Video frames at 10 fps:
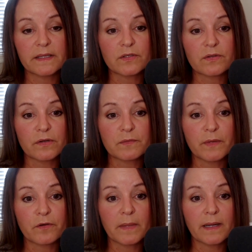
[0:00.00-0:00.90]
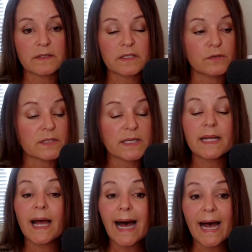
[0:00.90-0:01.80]
those gross motor milestones.
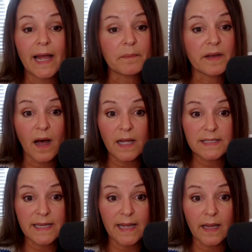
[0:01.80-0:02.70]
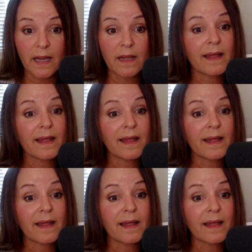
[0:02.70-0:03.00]
I am not saying